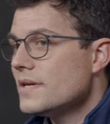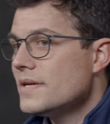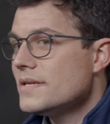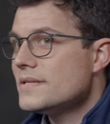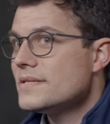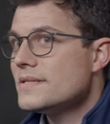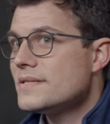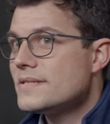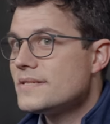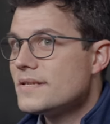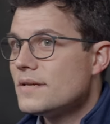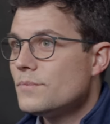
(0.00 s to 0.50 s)

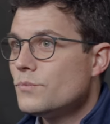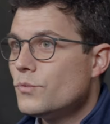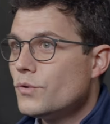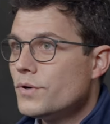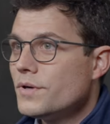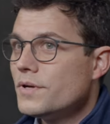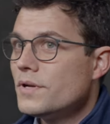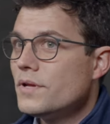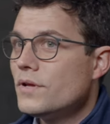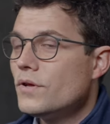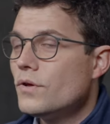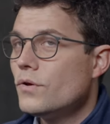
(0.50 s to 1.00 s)
is
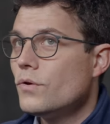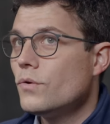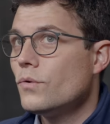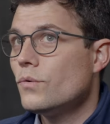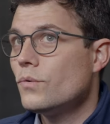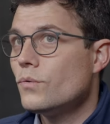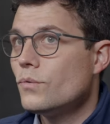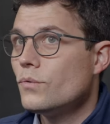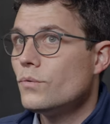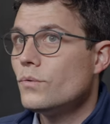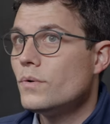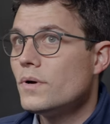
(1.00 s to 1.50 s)
someone
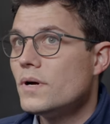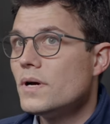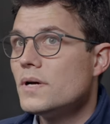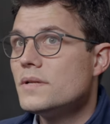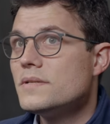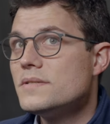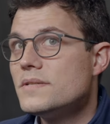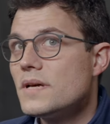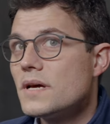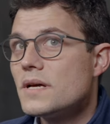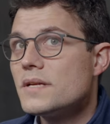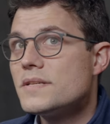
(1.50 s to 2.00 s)
who
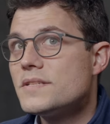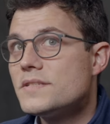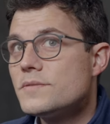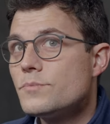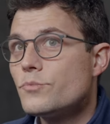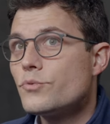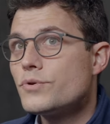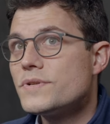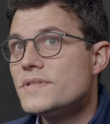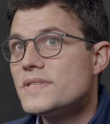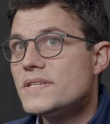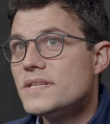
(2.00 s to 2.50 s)
does
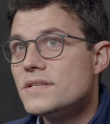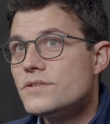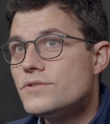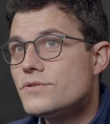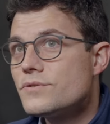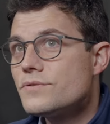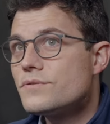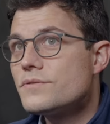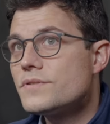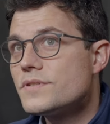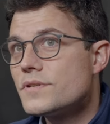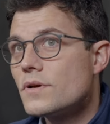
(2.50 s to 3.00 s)

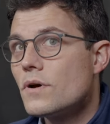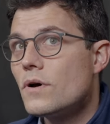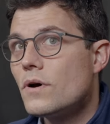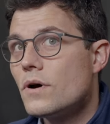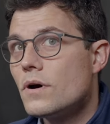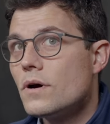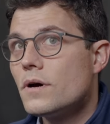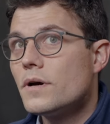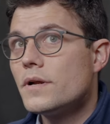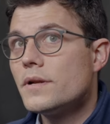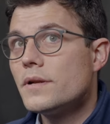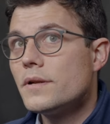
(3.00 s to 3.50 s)
procedures
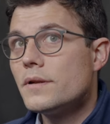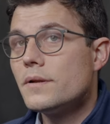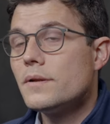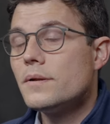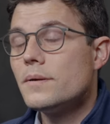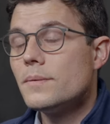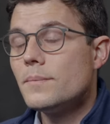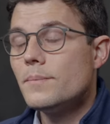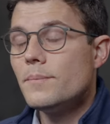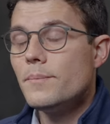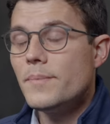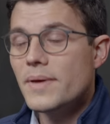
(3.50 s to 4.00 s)
on
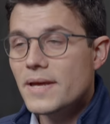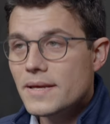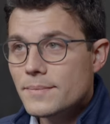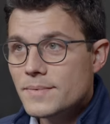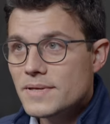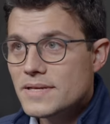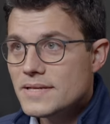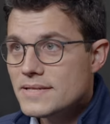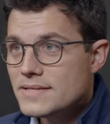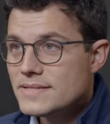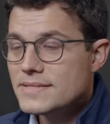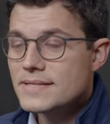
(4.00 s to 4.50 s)

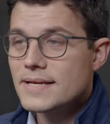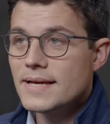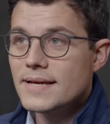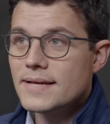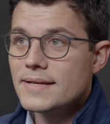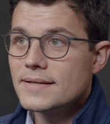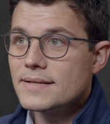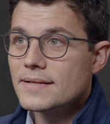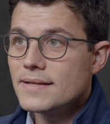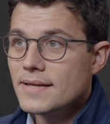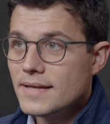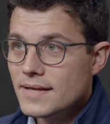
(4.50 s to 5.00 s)
babies
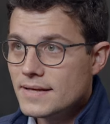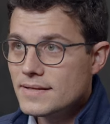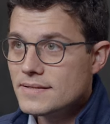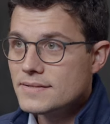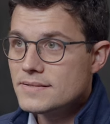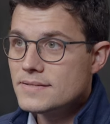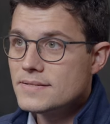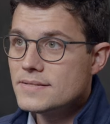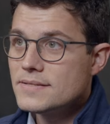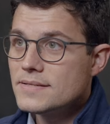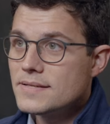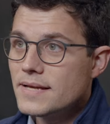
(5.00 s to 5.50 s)
and
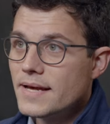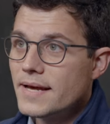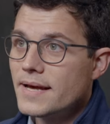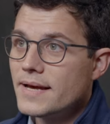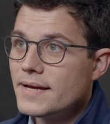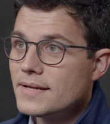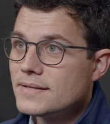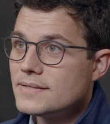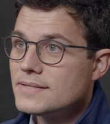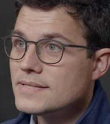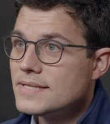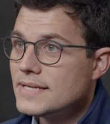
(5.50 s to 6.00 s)
kids
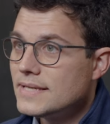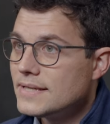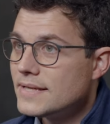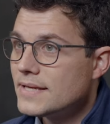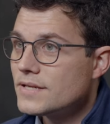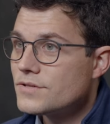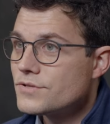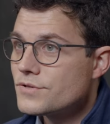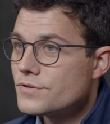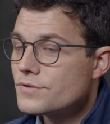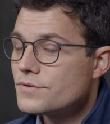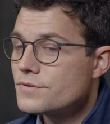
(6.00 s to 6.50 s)
and
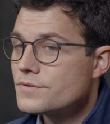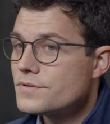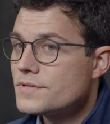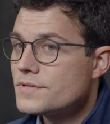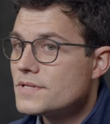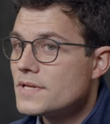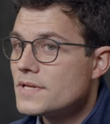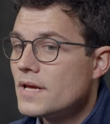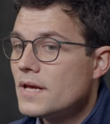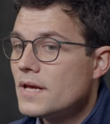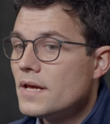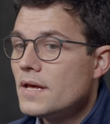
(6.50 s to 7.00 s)

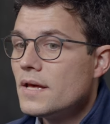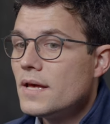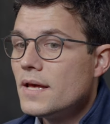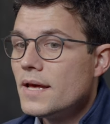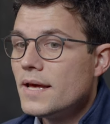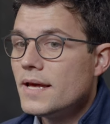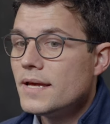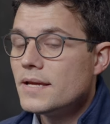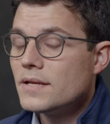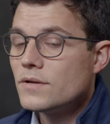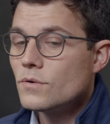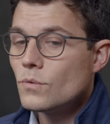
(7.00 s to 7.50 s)
teenagers
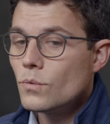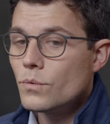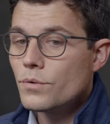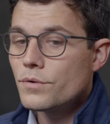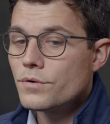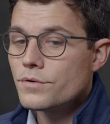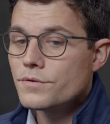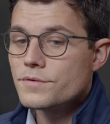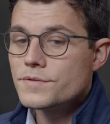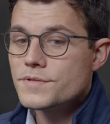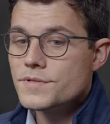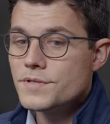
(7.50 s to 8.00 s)
in
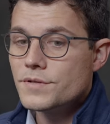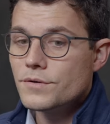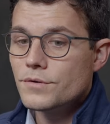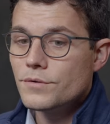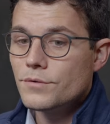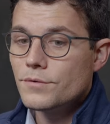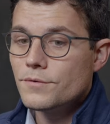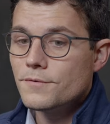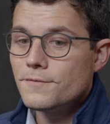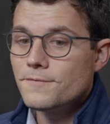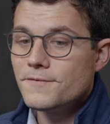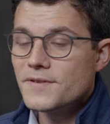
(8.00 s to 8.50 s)
order
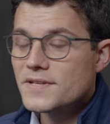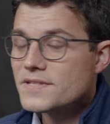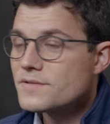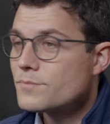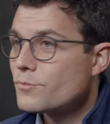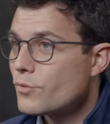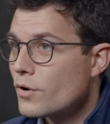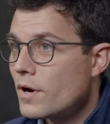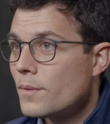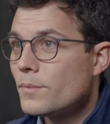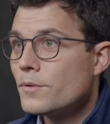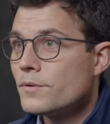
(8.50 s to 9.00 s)
to fix
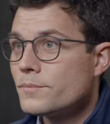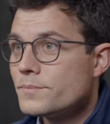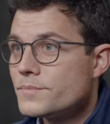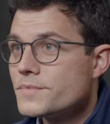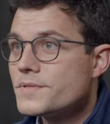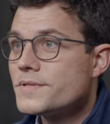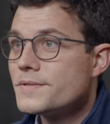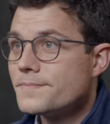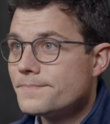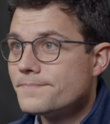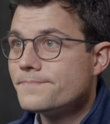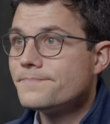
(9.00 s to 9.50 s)

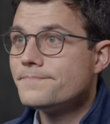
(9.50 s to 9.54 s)
problems.